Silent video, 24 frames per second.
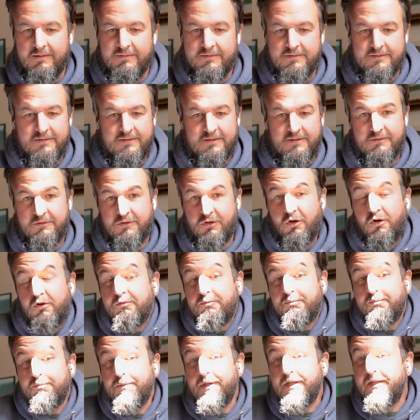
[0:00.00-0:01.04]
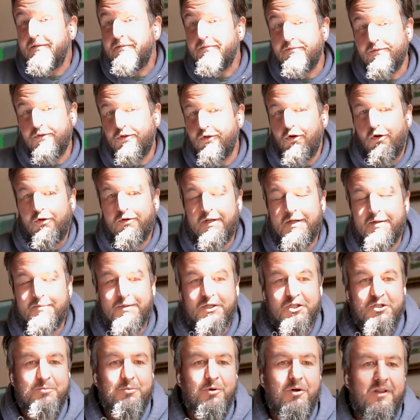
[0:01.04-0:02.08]
you don't need
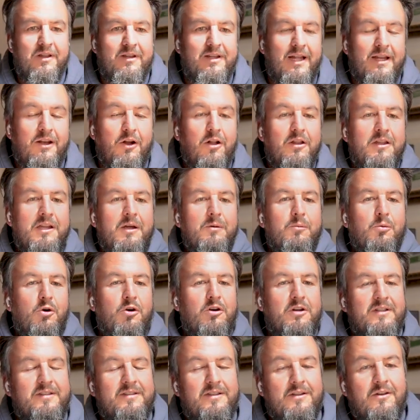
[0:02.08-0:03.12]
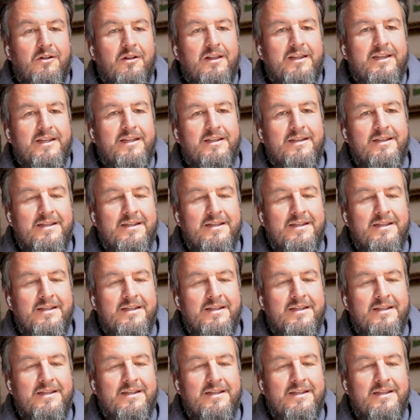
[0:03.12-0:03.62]
much more than that. All the awards and all the